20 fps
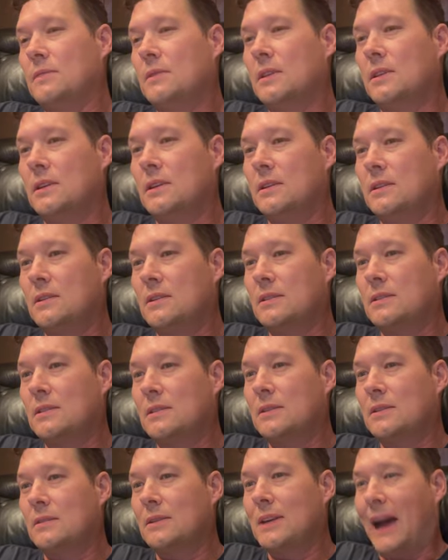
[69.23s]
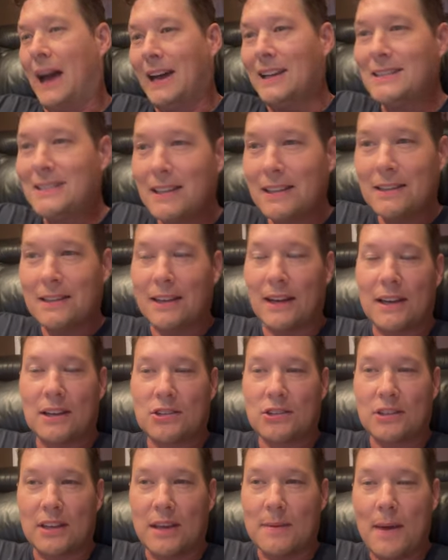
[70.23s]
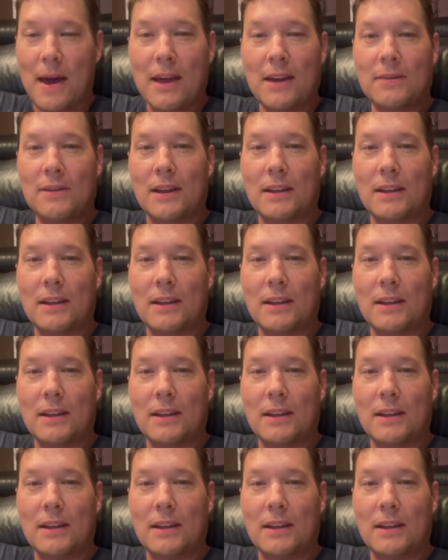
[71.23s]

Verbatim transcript: uh, content that actually came out of it.